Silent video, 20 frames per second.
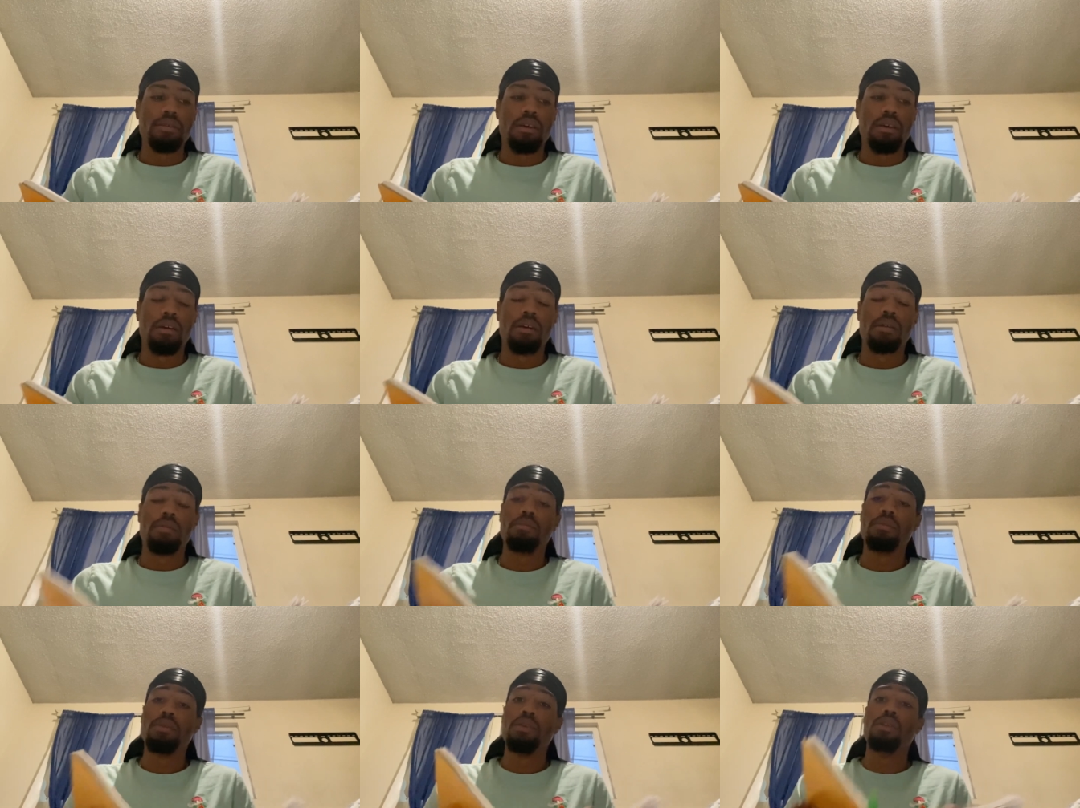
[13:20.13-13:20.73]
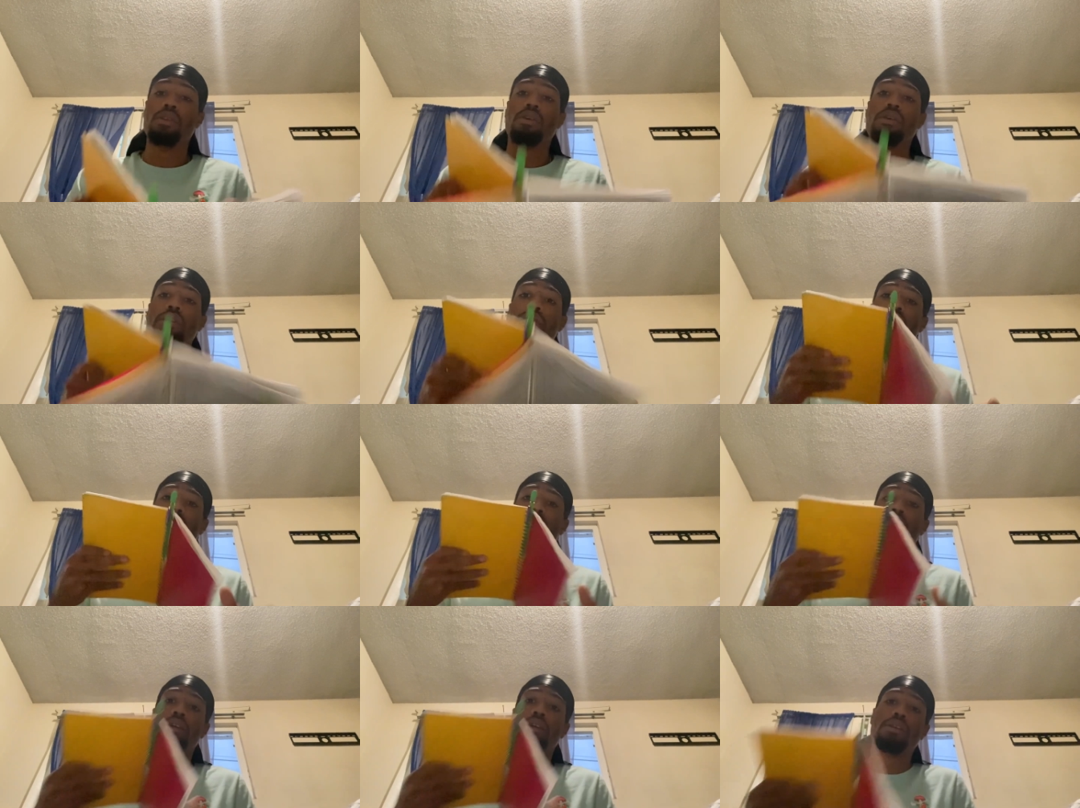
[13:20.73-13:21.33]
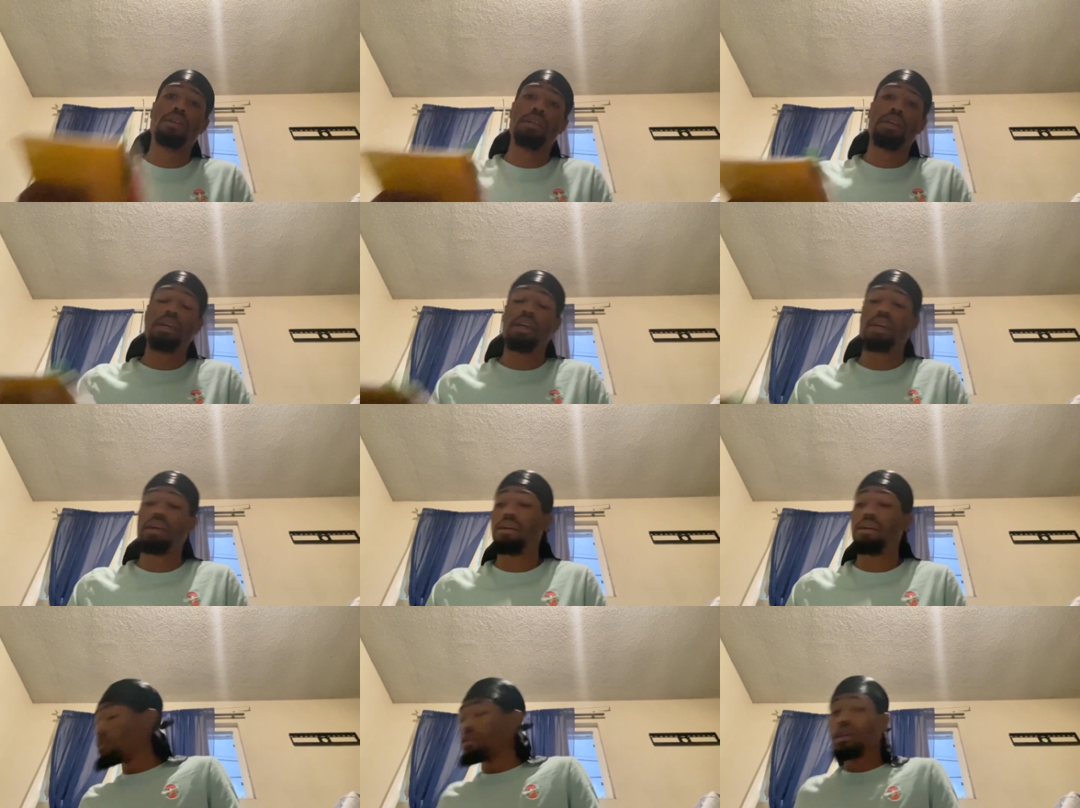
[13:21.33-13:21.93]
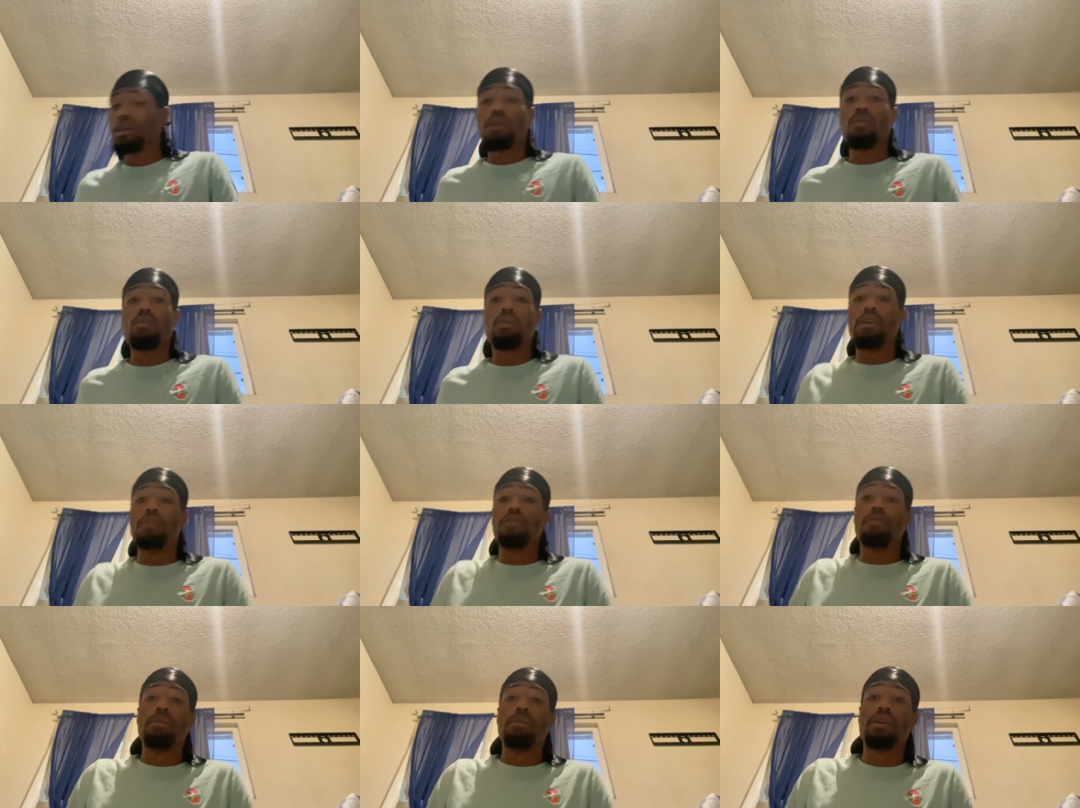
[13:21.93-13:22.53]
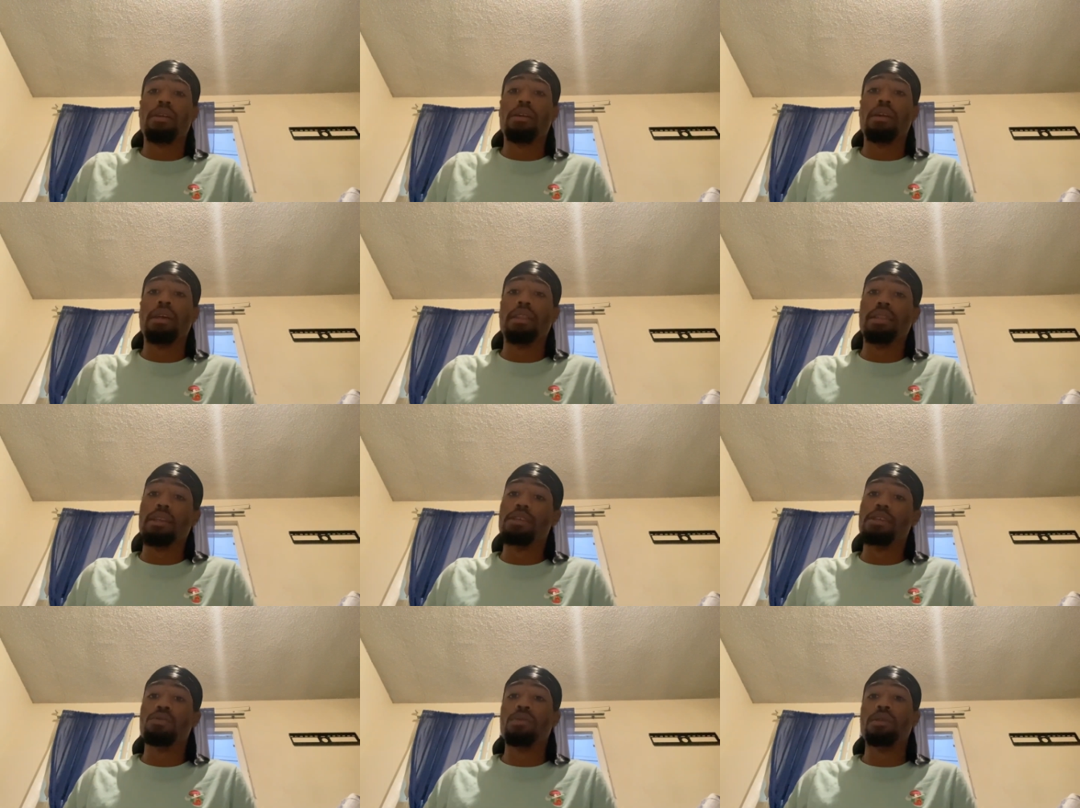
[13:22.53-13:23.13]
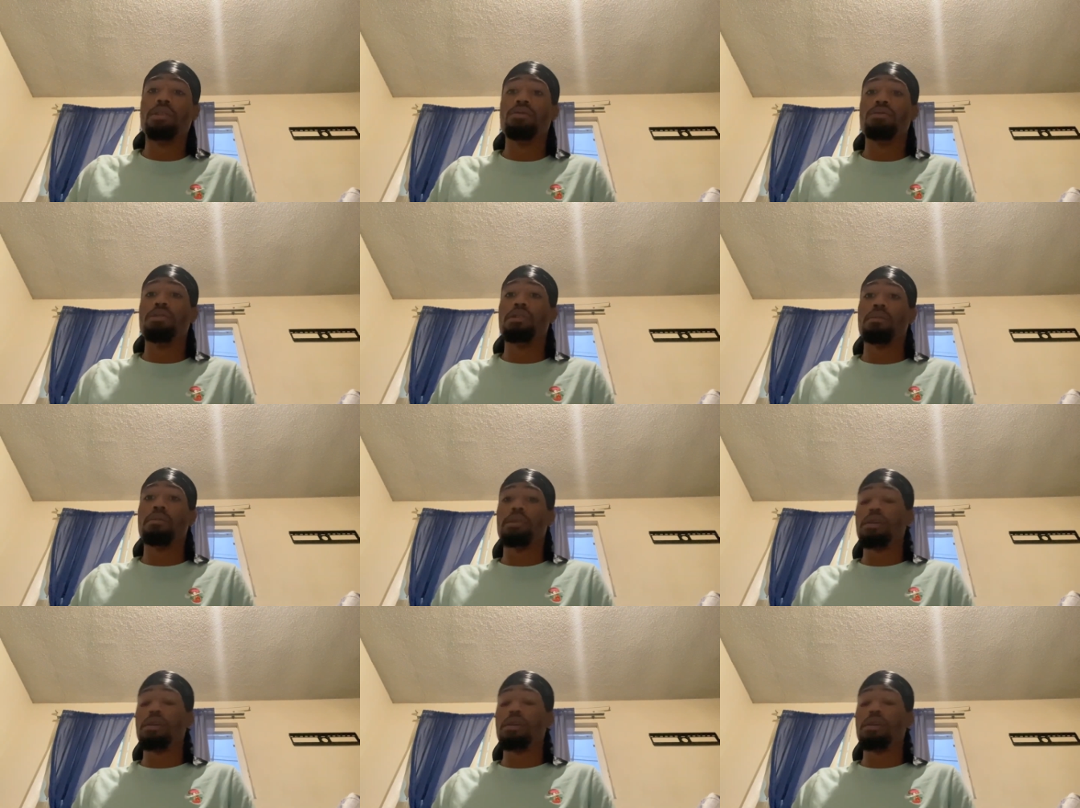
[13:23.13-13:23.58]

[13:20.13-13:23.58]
Um, you know, it's only gonna get gonna get worse from here unless we do something